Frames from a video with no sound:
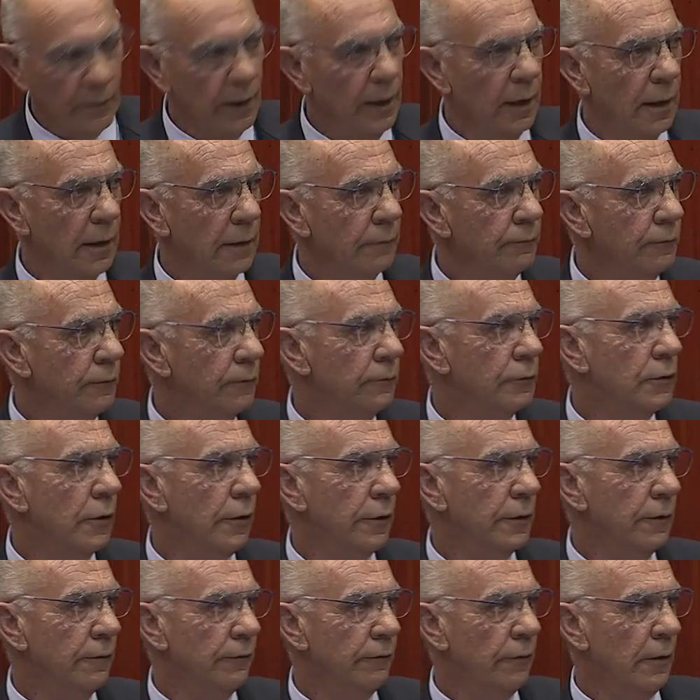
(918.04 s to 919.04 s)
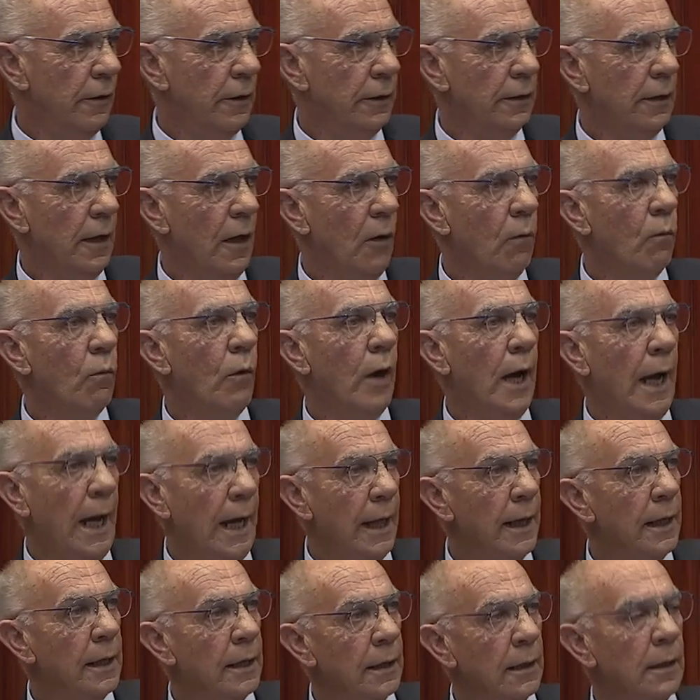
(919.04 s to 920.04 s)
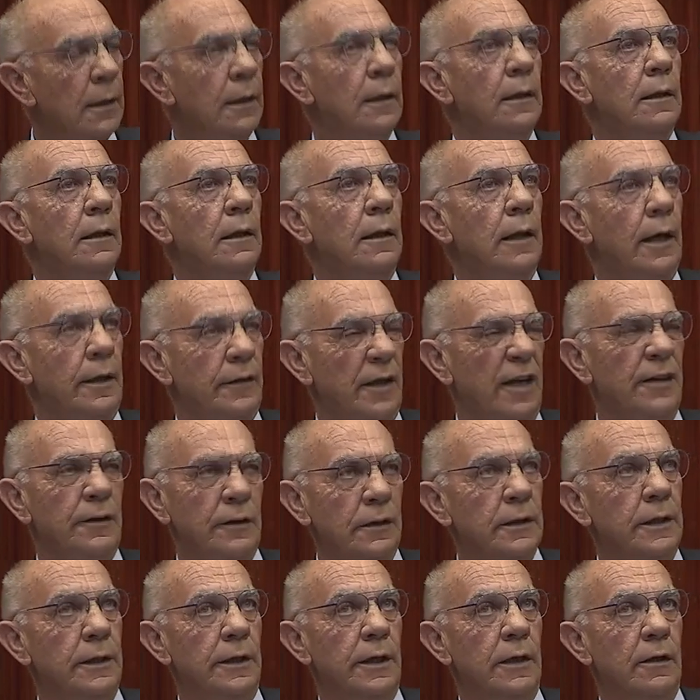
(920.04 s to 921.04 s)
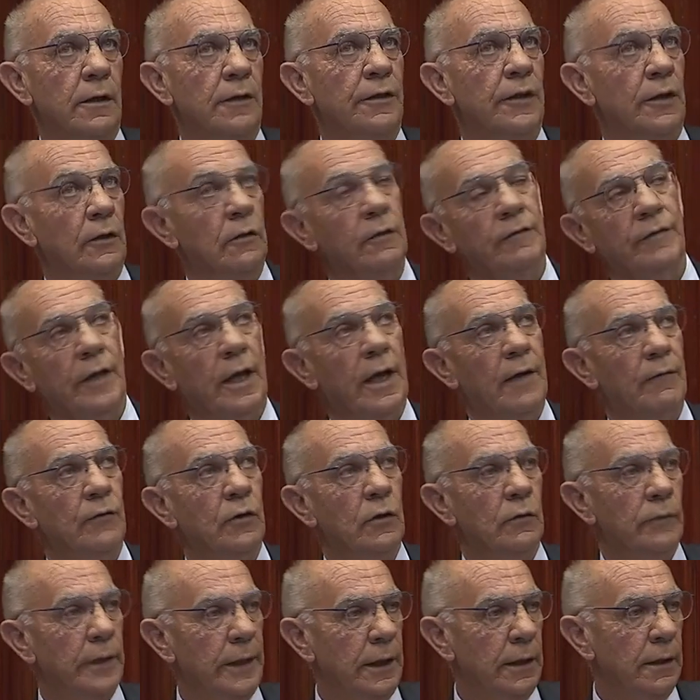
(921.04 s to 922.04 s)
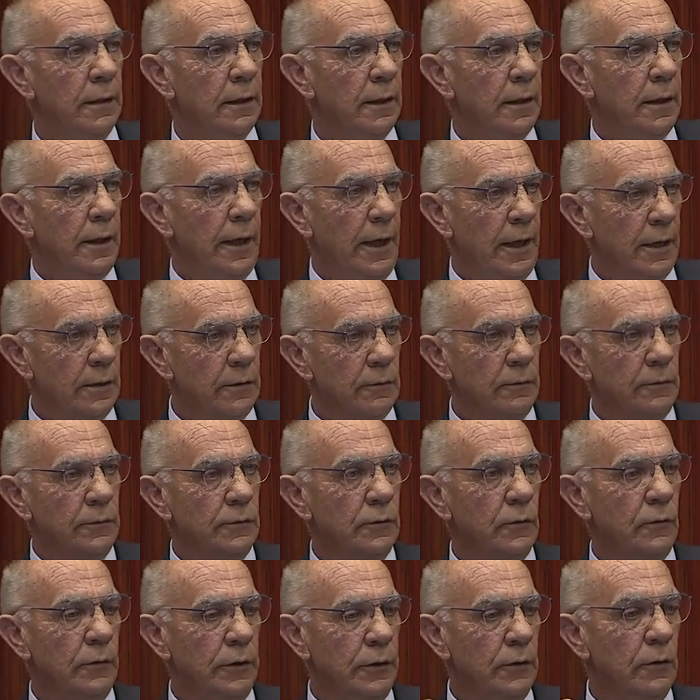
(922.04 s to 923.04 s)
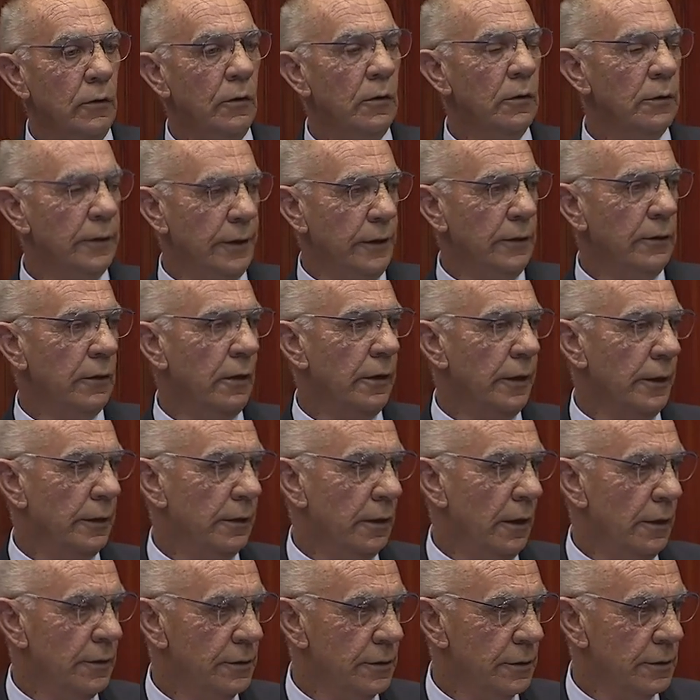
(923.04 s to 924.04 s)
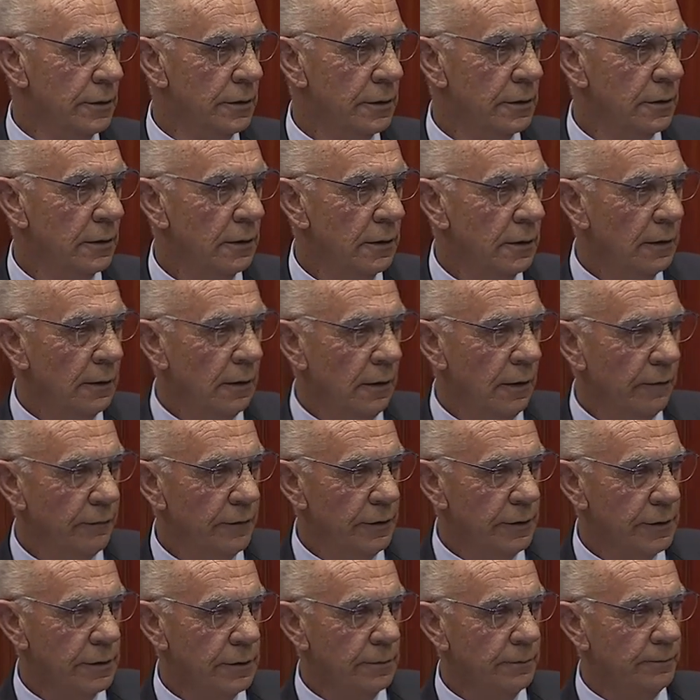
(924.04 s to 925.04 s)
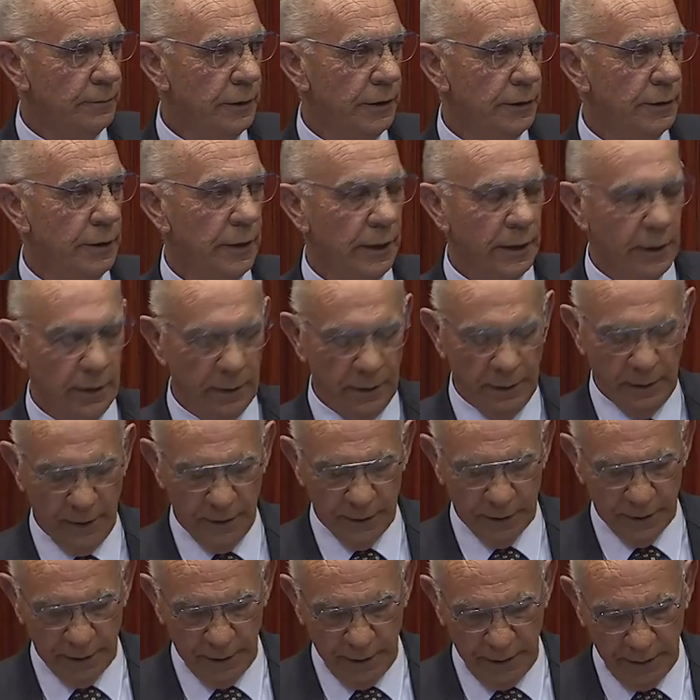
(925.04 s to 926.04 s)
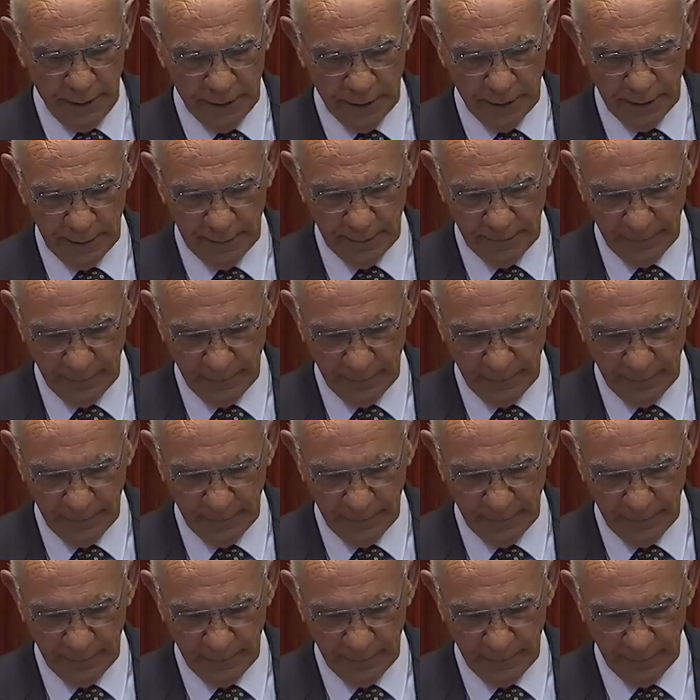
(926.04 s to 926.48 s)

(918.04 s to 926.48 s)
trying to find a way, and they're nearly there, I think, or if they haven't already, how to do an early diagnosis of this particular disease.